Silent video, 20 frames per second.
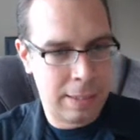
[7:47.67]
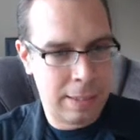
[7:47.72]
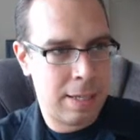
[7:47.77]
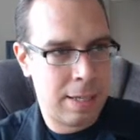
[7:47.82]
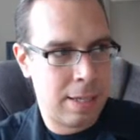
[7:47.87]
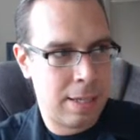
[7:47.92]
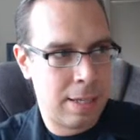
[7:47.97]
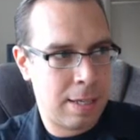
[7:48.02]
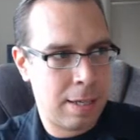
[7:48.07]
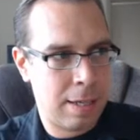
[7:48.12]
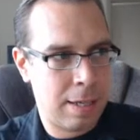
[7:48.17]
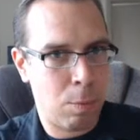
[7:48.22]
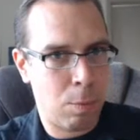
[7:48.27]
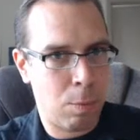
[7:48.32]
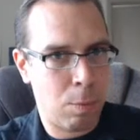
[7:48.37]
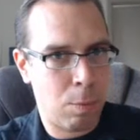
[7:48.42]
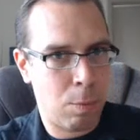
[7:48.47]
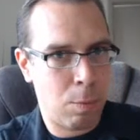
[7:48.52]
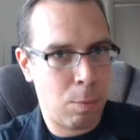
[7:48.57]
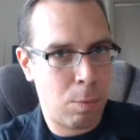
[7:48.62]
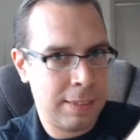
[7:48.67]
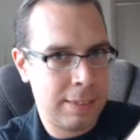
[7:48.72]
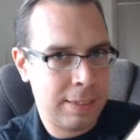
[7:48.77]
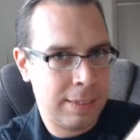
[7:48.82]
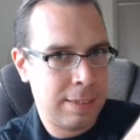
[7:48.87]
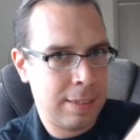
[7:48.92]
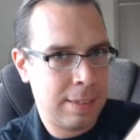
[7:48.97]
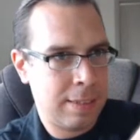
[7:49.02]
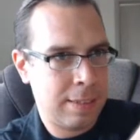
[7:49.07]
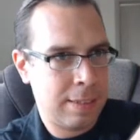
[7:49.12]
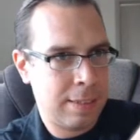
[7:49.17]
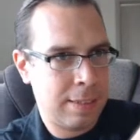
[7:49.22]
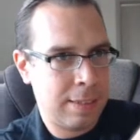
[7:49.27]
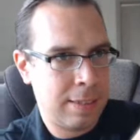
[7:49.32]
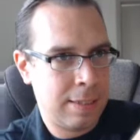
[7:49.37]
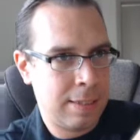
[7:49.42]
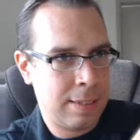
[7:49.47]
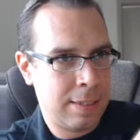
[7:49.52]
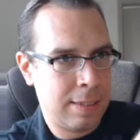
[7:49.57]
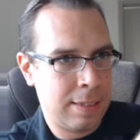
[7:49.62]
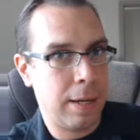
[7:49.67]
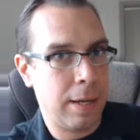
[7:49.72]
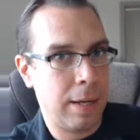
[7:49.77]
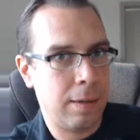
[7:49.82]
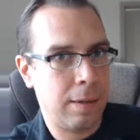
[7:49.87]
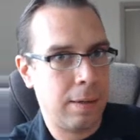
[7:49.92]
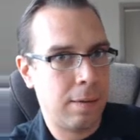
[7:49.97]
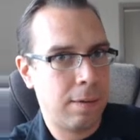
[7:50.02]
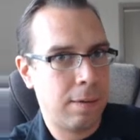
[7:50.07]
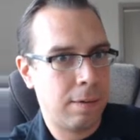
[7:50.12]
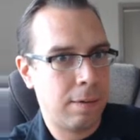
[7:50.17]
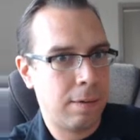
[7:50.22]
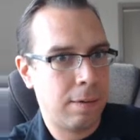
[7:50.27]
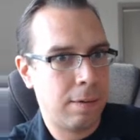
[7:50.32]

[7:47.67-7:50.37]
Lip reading: while it's going, right?